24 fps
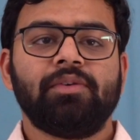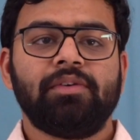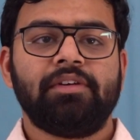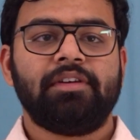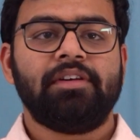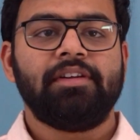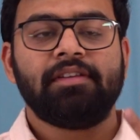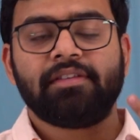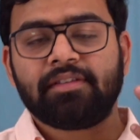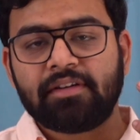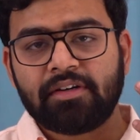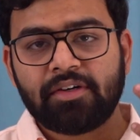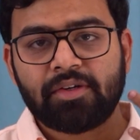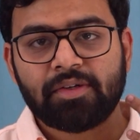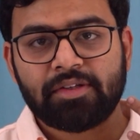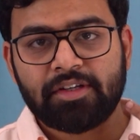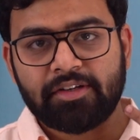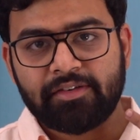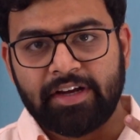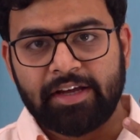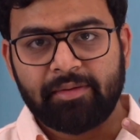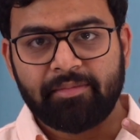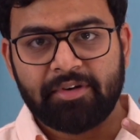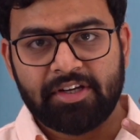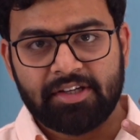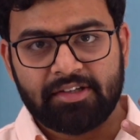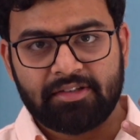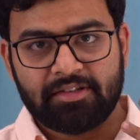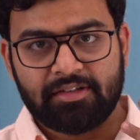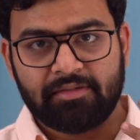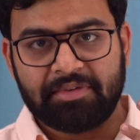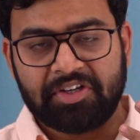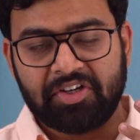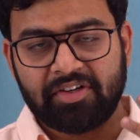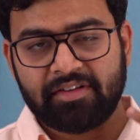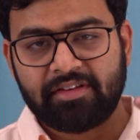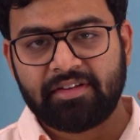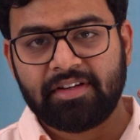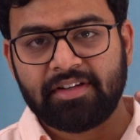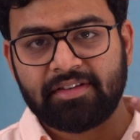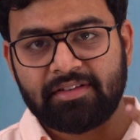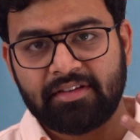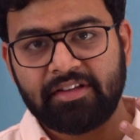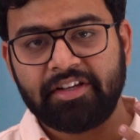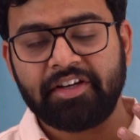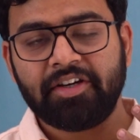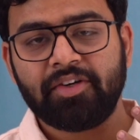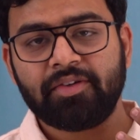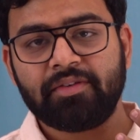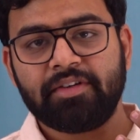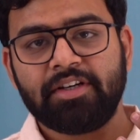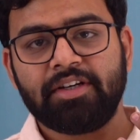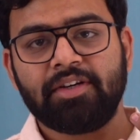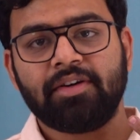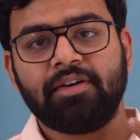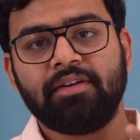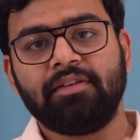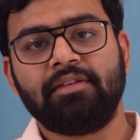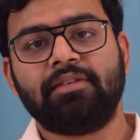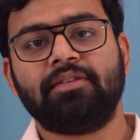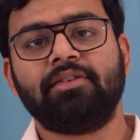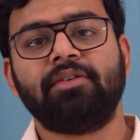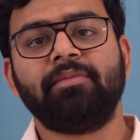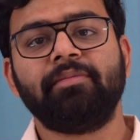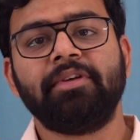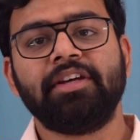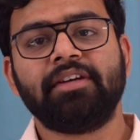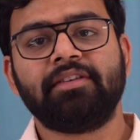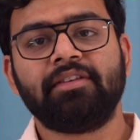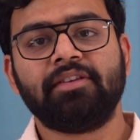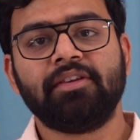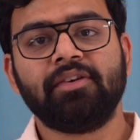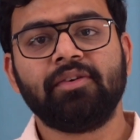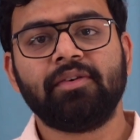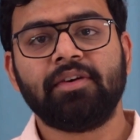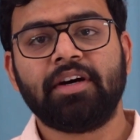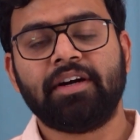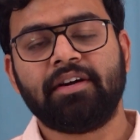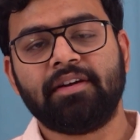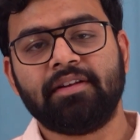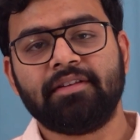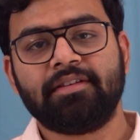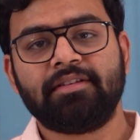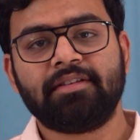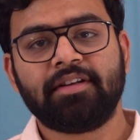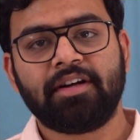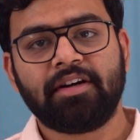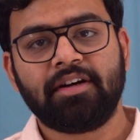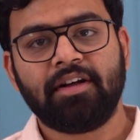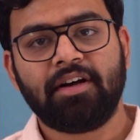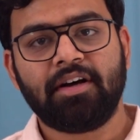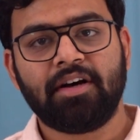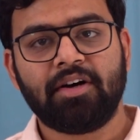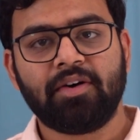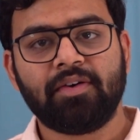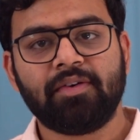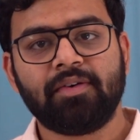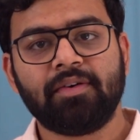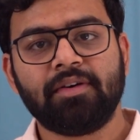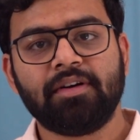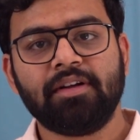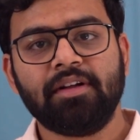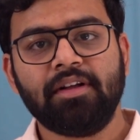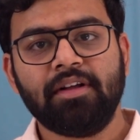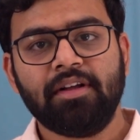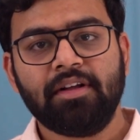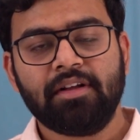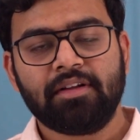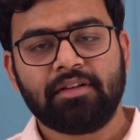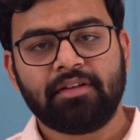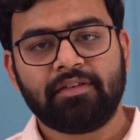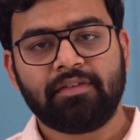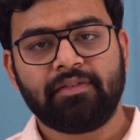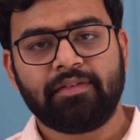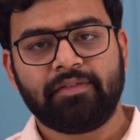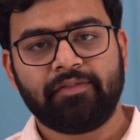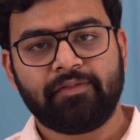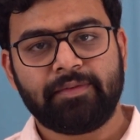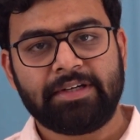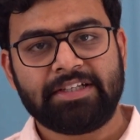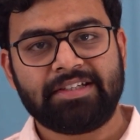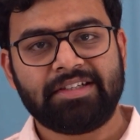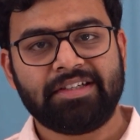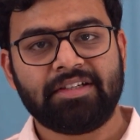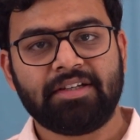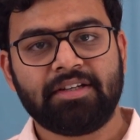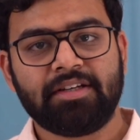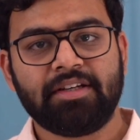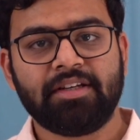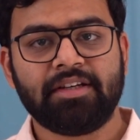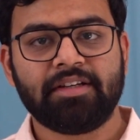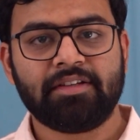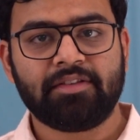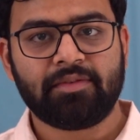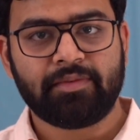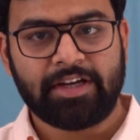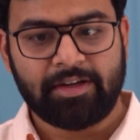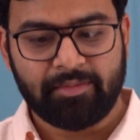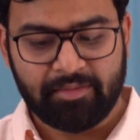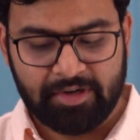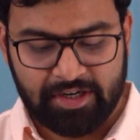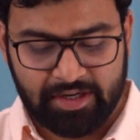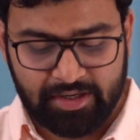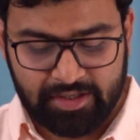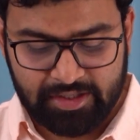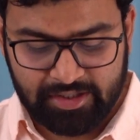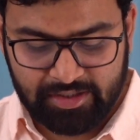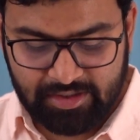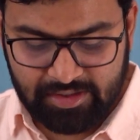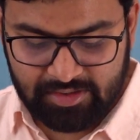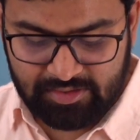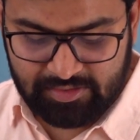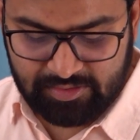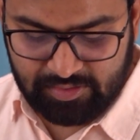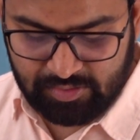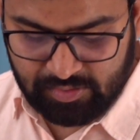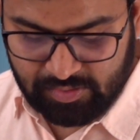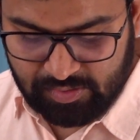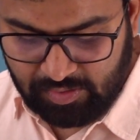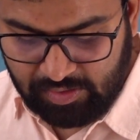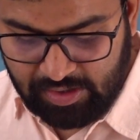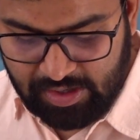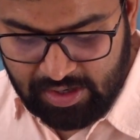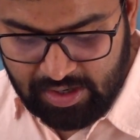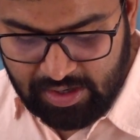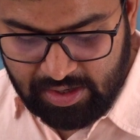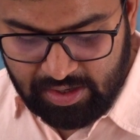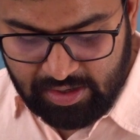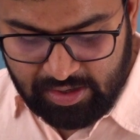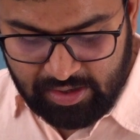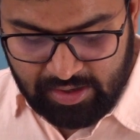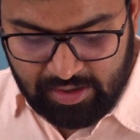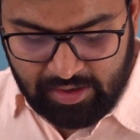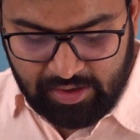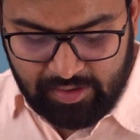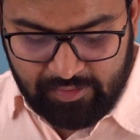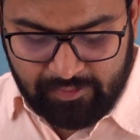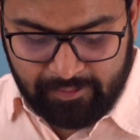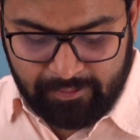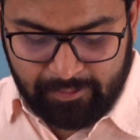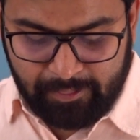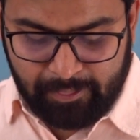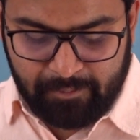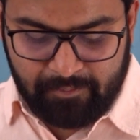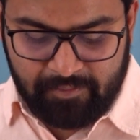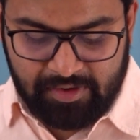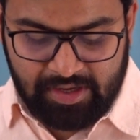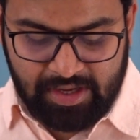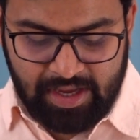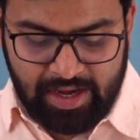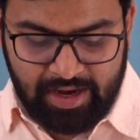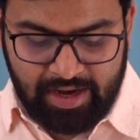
to listen to the vibration, because listening to it also makes you understand how the machinery is vibrating. So we